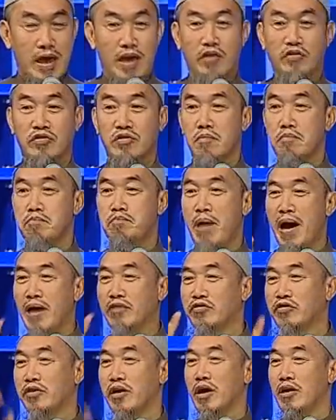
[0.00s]
There is the
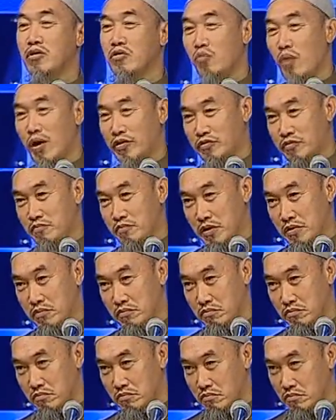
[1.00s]
best
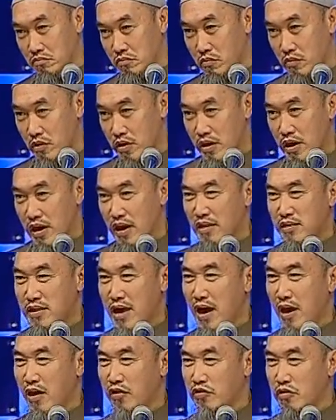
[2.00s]
investment.
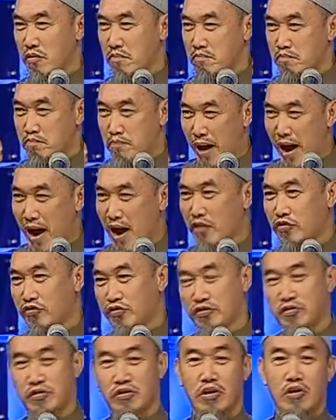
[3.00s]
There is the
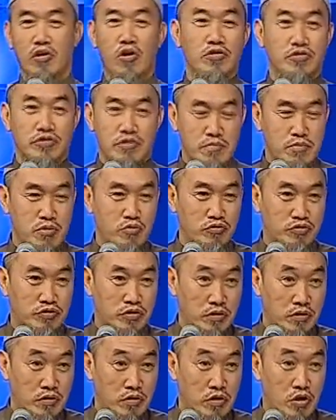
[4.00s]
best
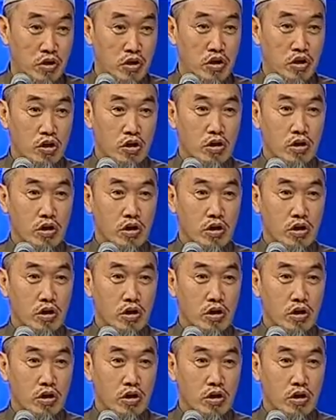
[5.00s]
contribution.